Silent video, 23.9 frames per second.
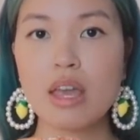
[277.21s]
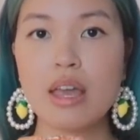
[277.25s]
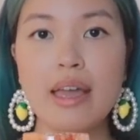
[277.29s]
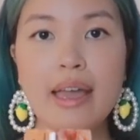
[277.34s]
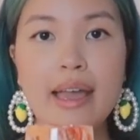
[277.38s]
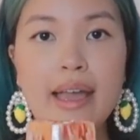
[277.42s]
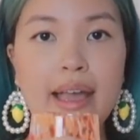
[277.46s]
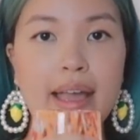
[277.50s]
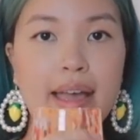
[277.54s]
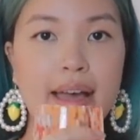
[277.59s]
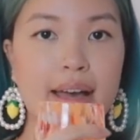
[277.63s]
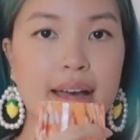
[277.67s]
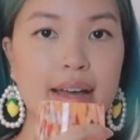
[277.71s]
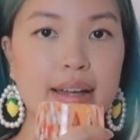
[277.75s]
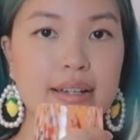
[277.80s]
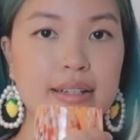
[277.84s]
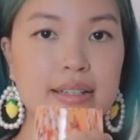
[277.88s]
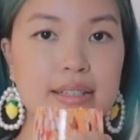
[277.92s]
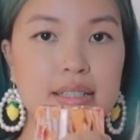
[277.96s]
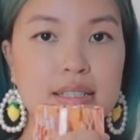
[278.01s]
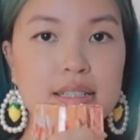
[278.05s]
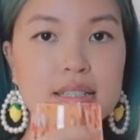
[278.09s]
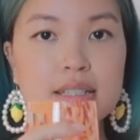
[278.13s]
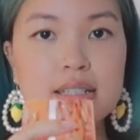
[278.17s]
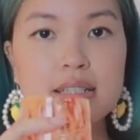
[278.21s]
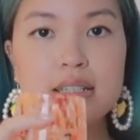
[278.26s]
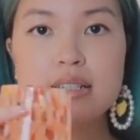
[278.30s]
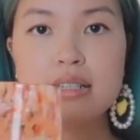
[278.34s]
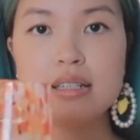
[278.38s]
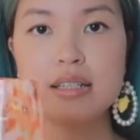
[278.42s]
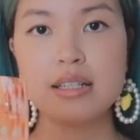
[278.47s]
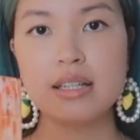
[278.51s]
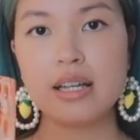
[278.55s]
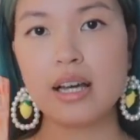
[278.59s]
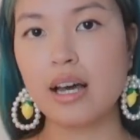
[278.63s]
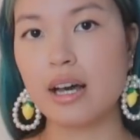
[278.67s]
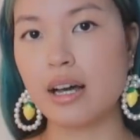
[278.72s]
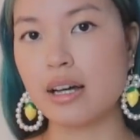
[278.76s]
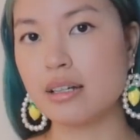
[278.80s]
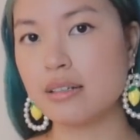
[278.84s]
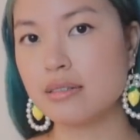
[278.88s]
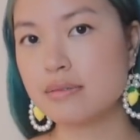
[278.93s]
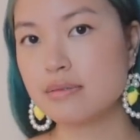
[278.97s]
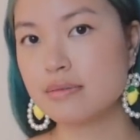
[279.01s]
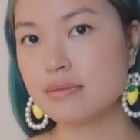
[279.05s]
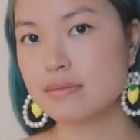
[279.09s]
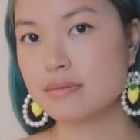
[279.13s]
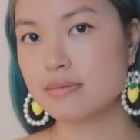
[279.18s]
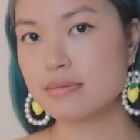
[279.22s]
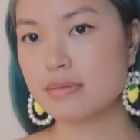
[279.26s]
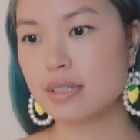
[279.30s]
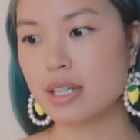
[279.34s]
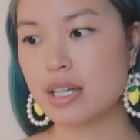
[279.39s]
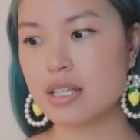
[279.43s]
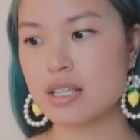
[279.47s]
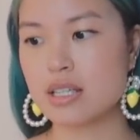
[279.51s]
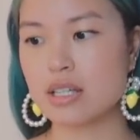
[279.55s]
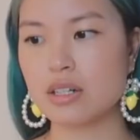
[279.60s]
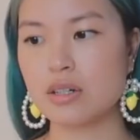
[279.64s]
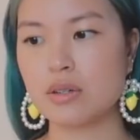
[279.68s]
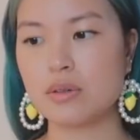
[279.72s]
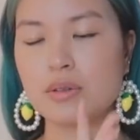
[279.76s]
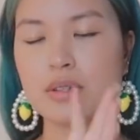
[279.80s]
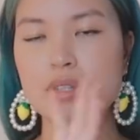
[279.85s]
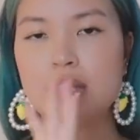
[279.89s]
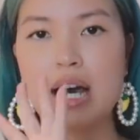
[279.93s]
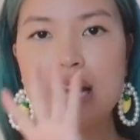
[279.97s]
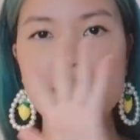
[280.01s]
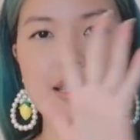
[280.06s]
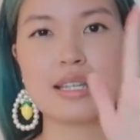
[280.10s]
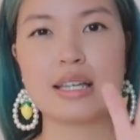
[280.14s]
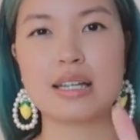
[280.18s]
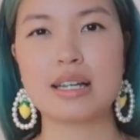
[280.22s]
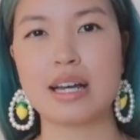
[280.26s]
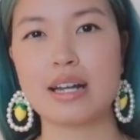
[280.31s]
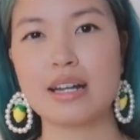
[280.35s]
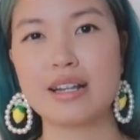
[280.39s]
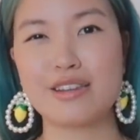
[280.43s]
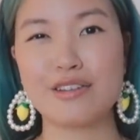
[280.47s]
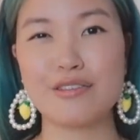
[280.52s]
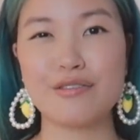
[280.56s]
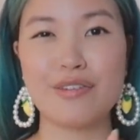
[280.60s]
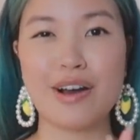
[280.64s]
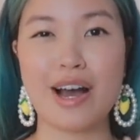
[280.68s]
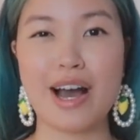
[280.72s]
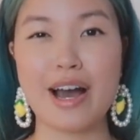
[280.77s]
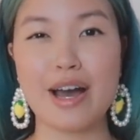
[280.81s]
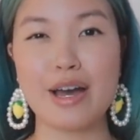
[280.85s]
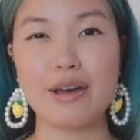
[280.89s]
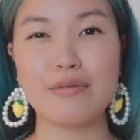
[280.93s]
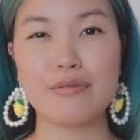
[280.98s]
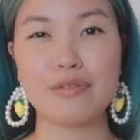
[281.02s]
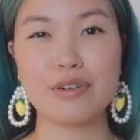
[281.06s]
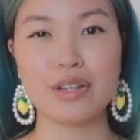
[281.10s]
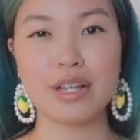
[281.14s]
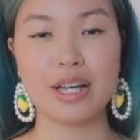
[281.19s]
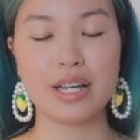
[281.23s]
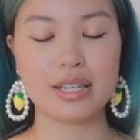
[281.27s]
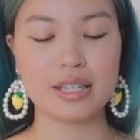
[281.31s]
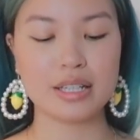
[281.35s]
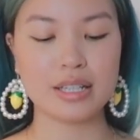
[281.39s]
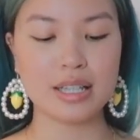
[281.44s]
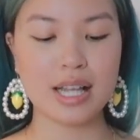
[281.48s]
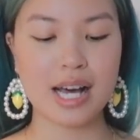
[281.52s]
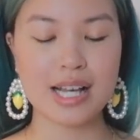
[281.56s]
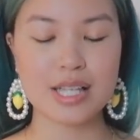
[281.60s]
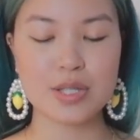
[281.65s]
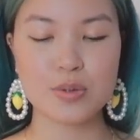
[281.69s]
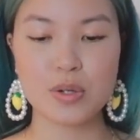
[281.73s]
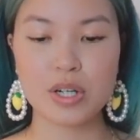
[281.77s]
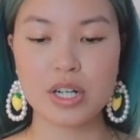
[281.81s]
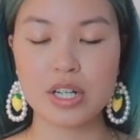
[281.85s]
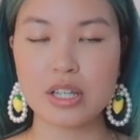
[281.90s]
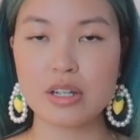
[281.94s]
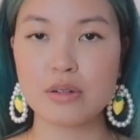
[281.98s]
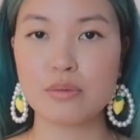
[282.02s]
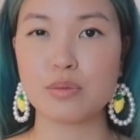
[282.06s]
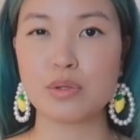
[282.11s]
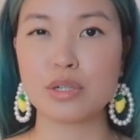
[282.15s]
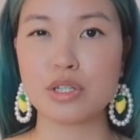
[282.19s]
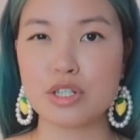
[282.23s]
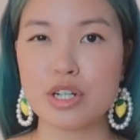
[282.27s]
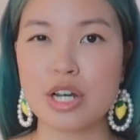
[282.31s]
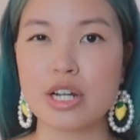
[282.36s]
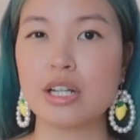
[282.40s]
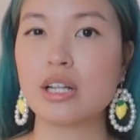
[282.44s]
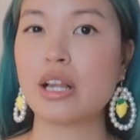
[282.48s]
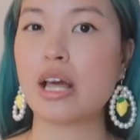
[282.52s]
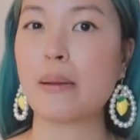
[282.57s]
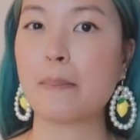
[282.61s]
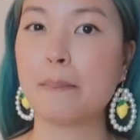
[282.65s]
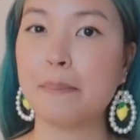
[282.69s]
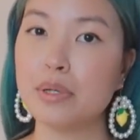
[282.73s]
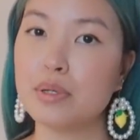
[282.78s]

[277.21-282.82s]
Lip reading: And yeah, so that's like kind of the vibe for like the glassware that we're trying to like